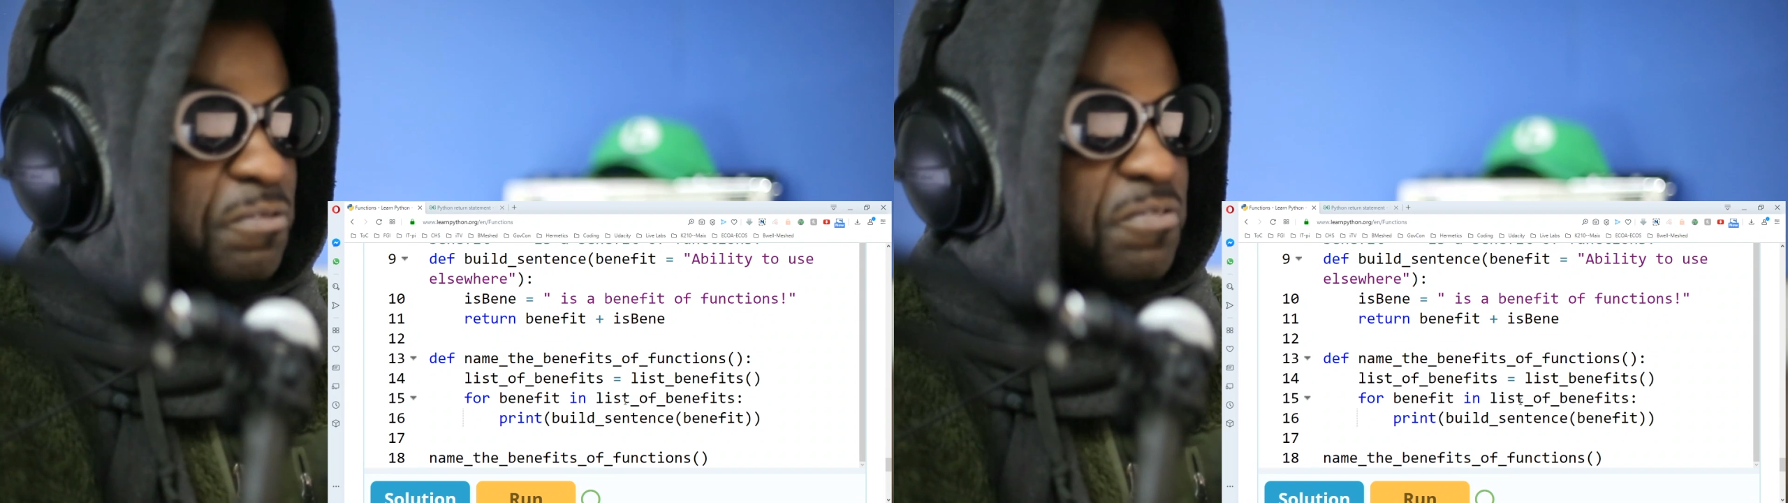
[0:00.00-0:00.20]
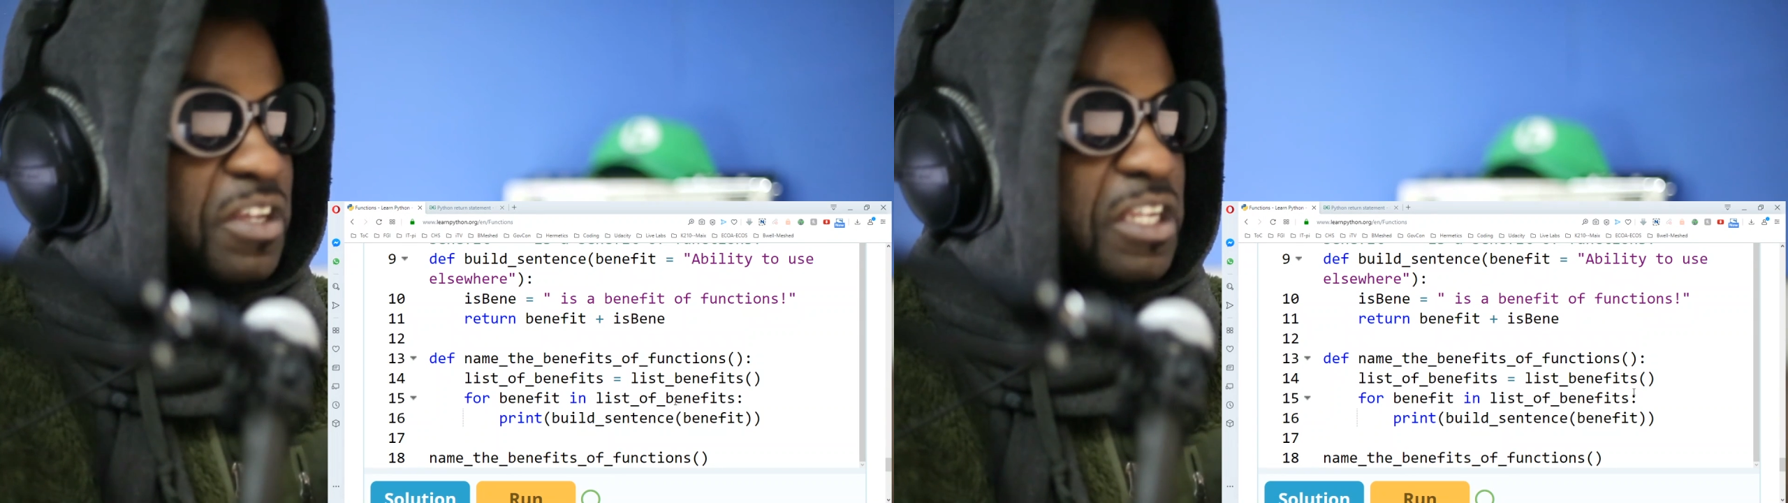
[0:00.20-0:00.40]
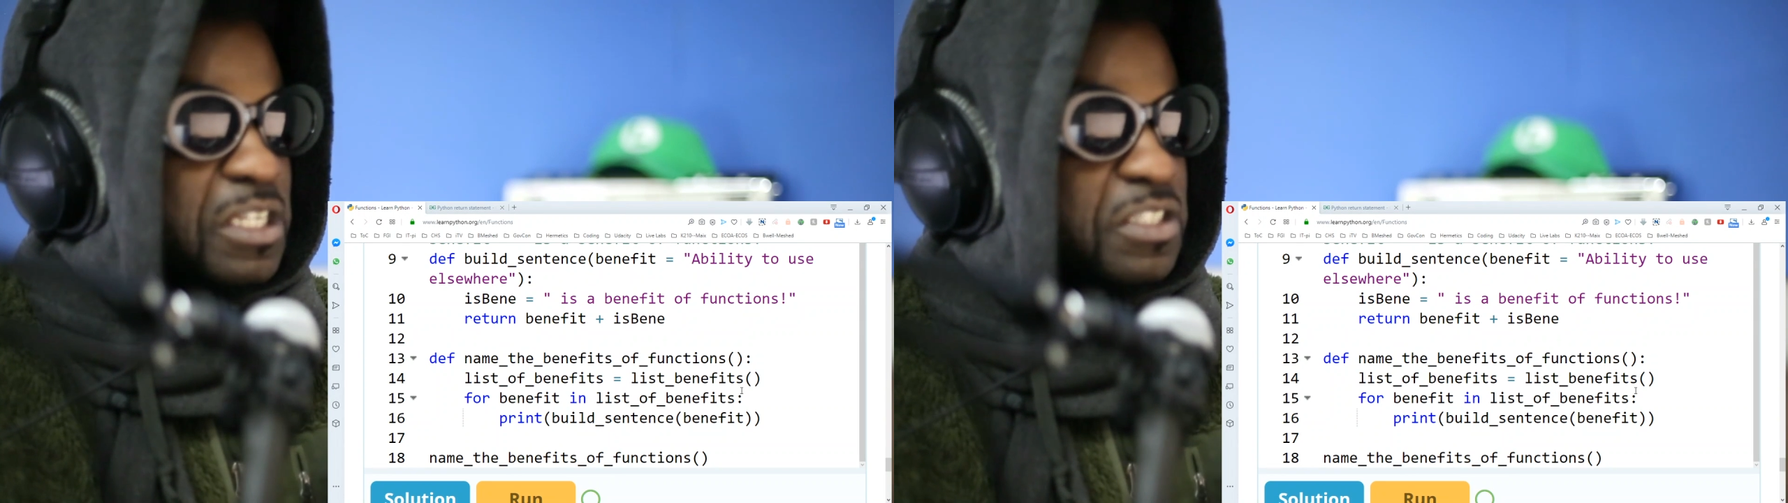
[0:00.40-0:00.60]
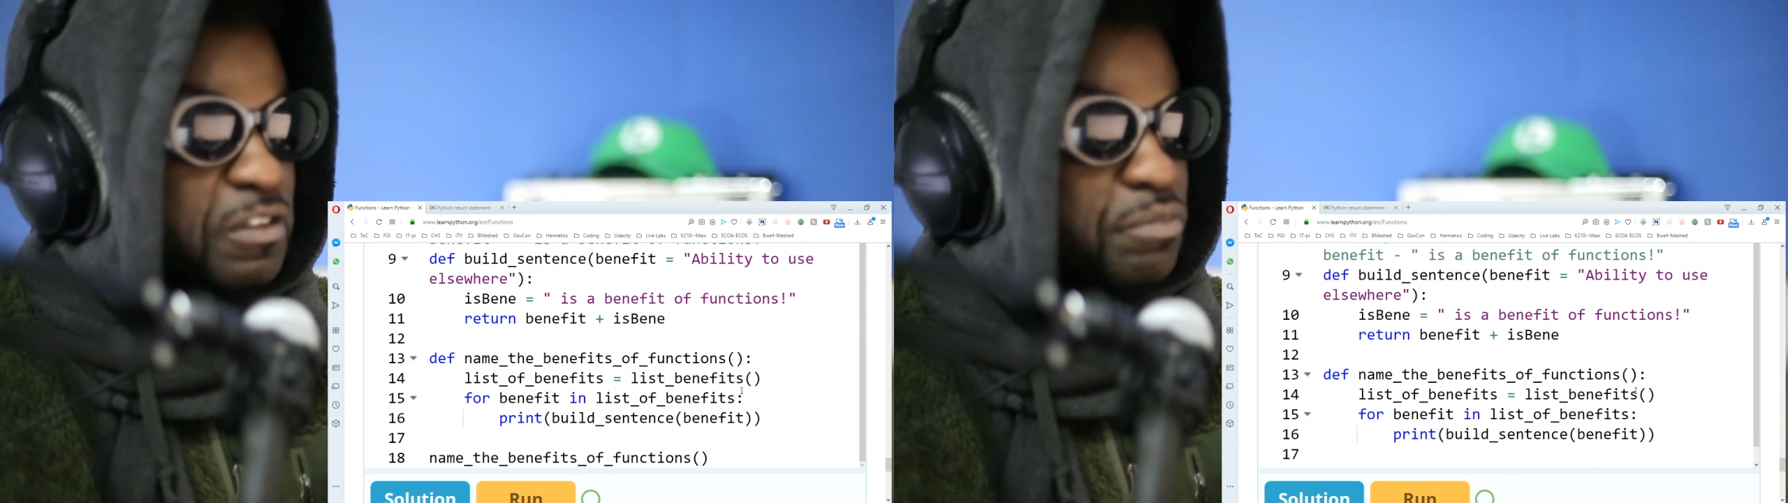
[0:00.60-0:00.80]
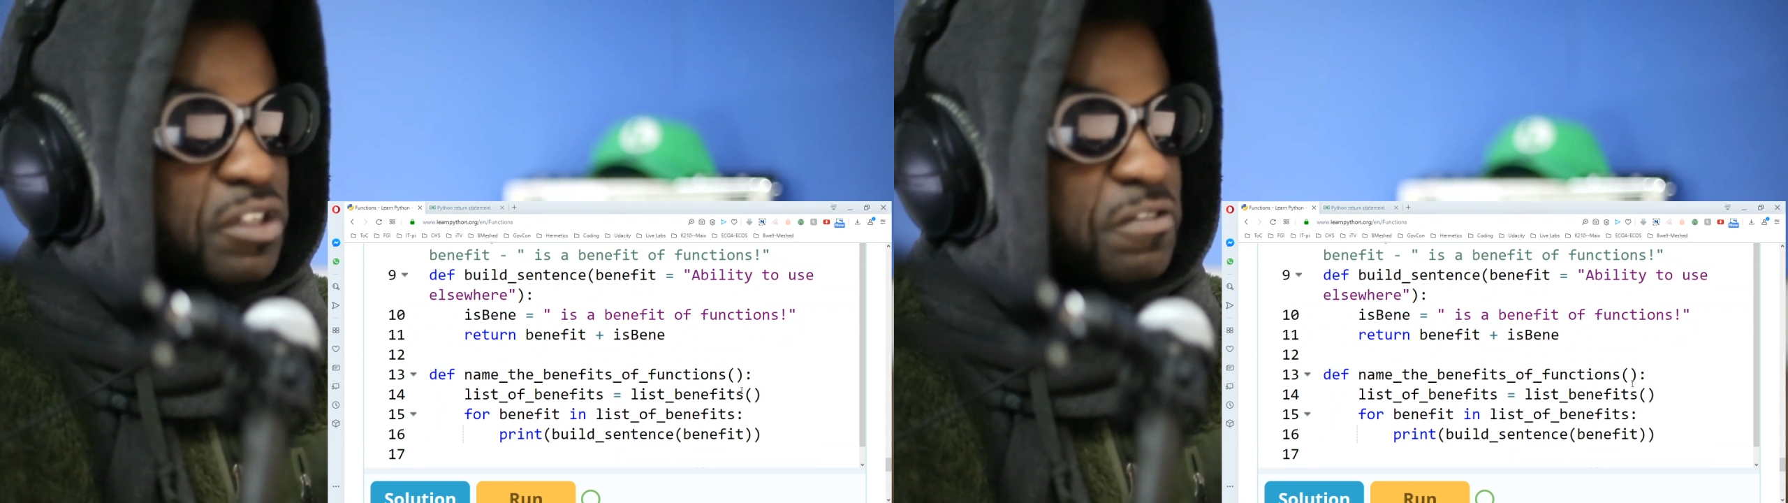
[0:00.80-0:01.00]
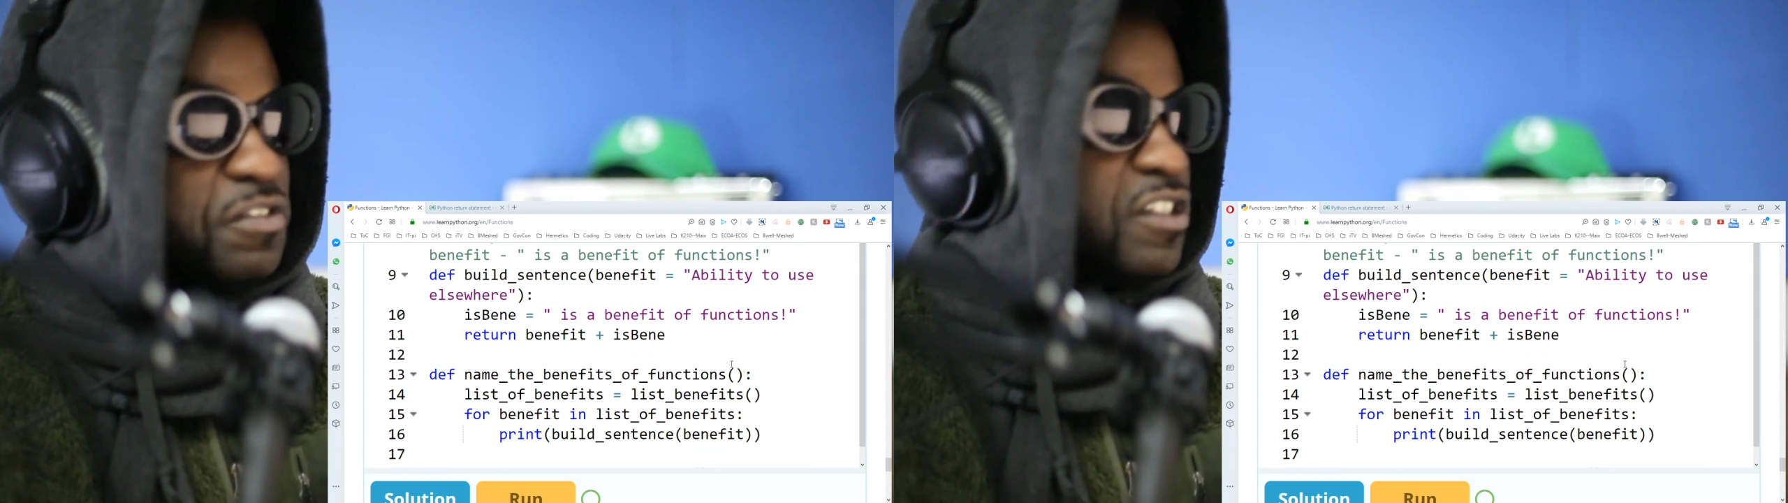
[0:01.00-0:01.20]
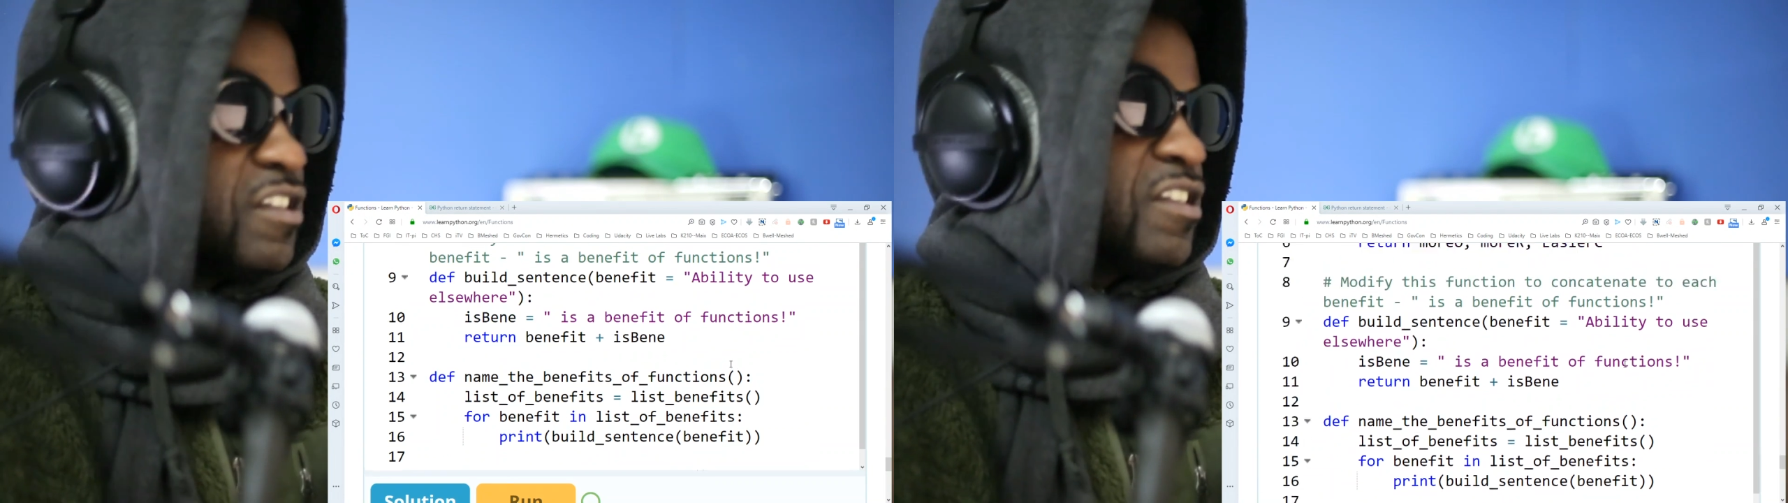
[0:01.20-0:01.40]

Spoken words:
and list of benefits.